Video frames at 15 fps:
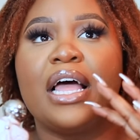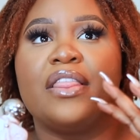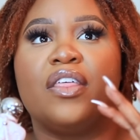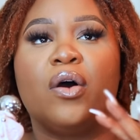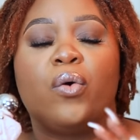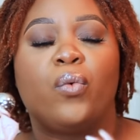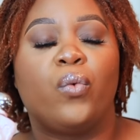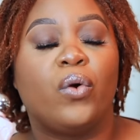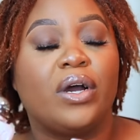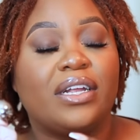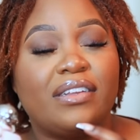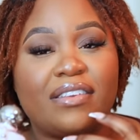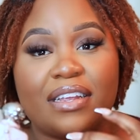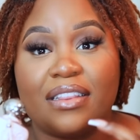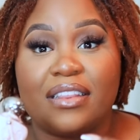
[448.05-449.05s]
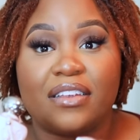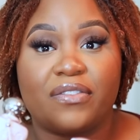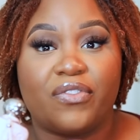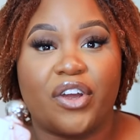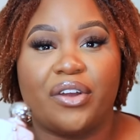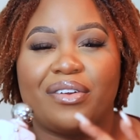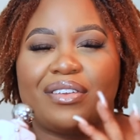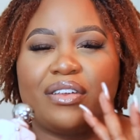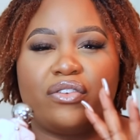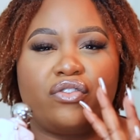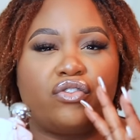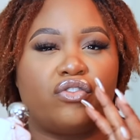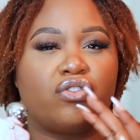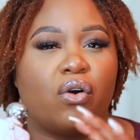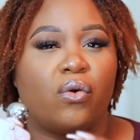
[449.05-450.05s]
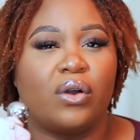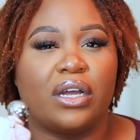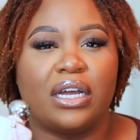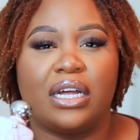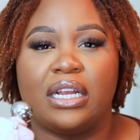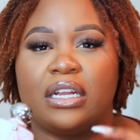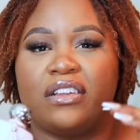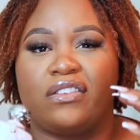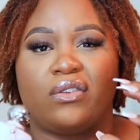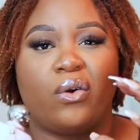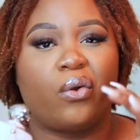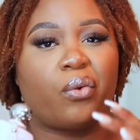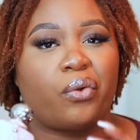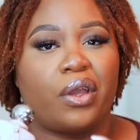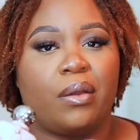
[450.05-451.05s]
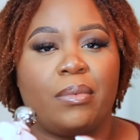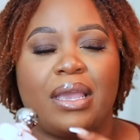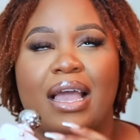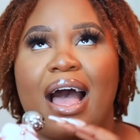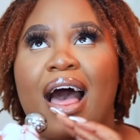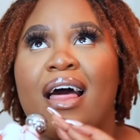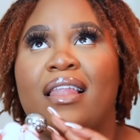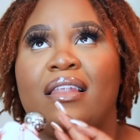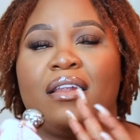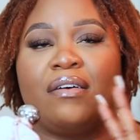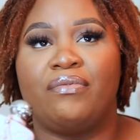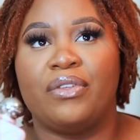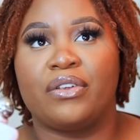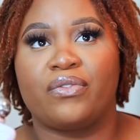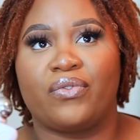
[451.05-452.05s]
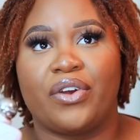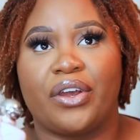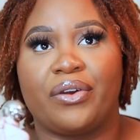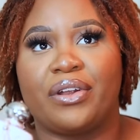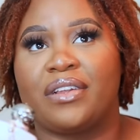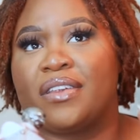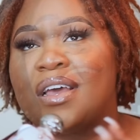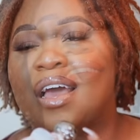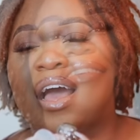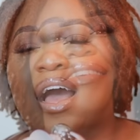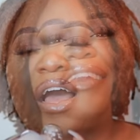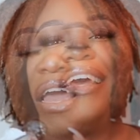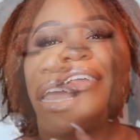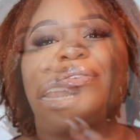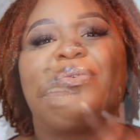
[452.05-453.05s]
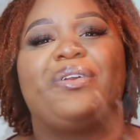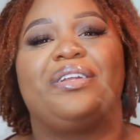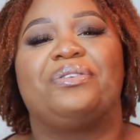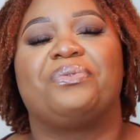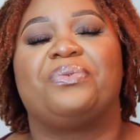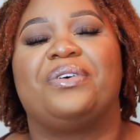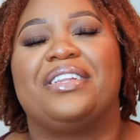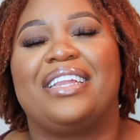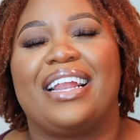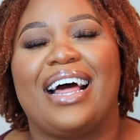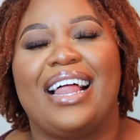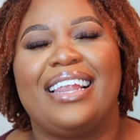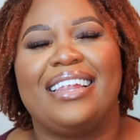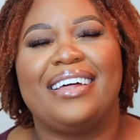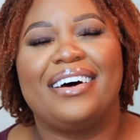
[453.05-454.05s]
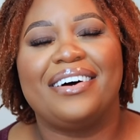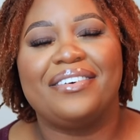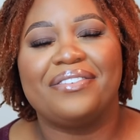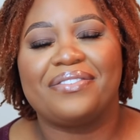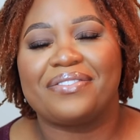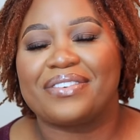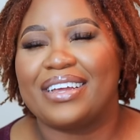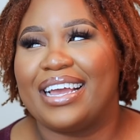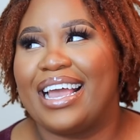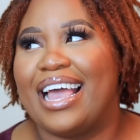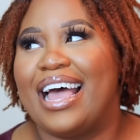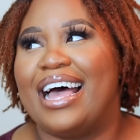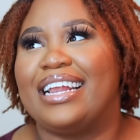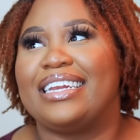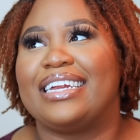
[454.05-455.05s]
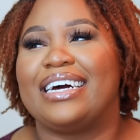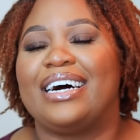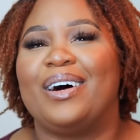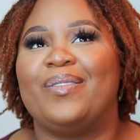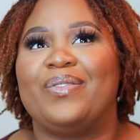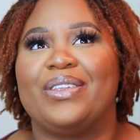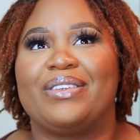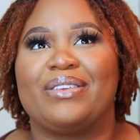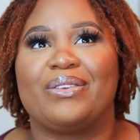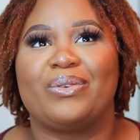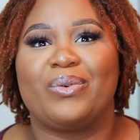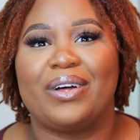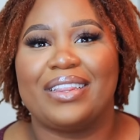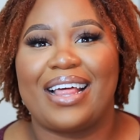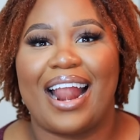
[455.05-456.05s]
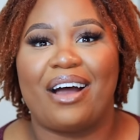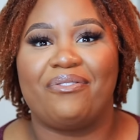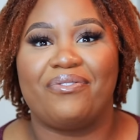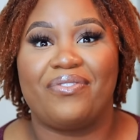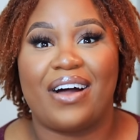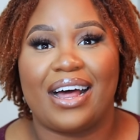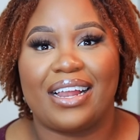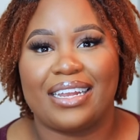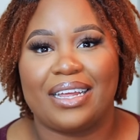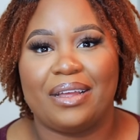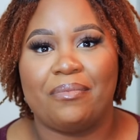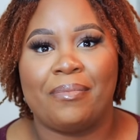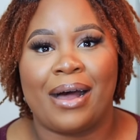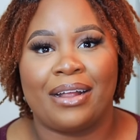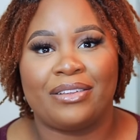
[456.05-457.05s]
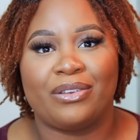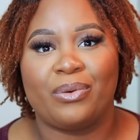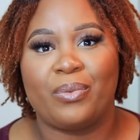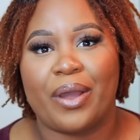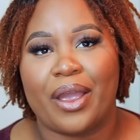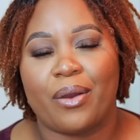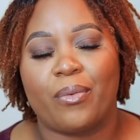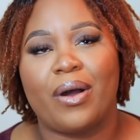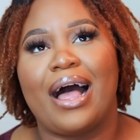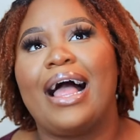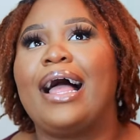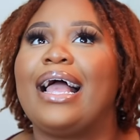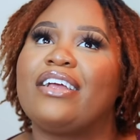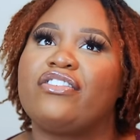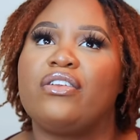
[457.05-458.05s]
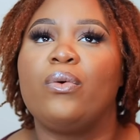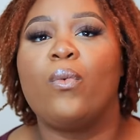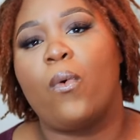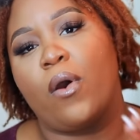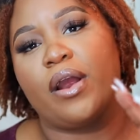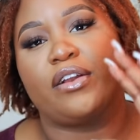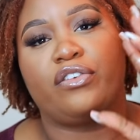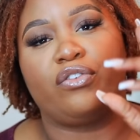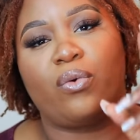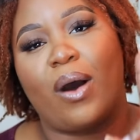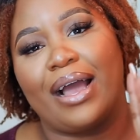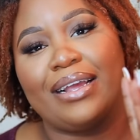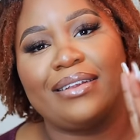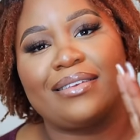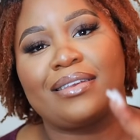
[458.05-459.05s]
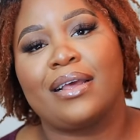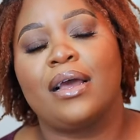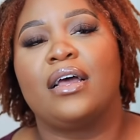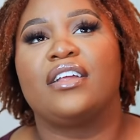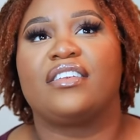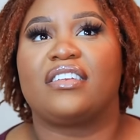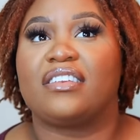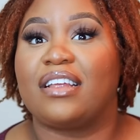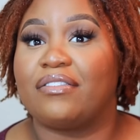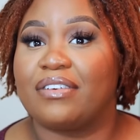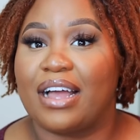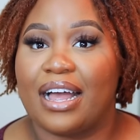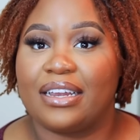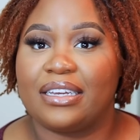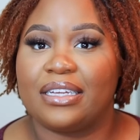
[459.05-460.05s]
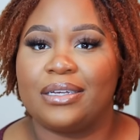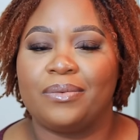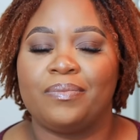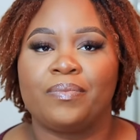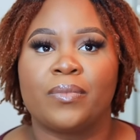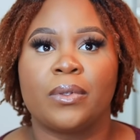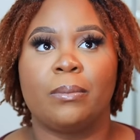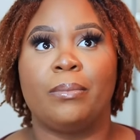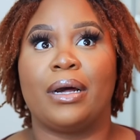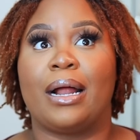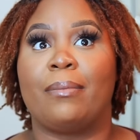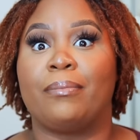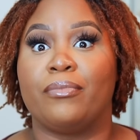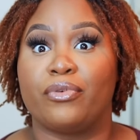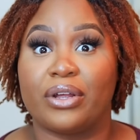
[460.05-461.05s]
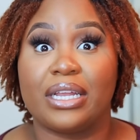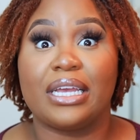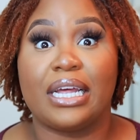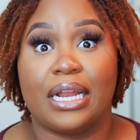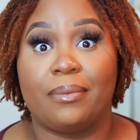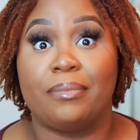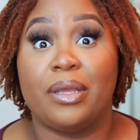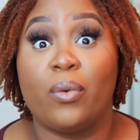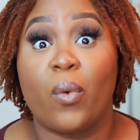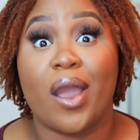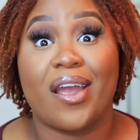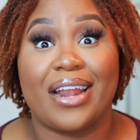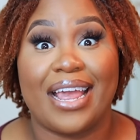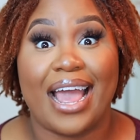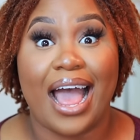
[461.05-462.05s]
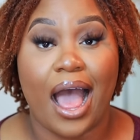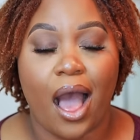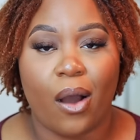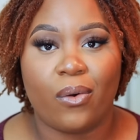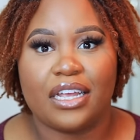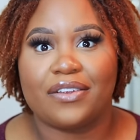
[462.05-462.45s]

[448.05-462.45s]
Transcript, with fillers: The woods in this fragrance is so good. It's so creamy. I love this fragrance. Next one is one that I love, and um, this is one that I'm finally about to wear. Well, I actually wore it twice since I've gotten it, but I'm really gonna be wearing it out.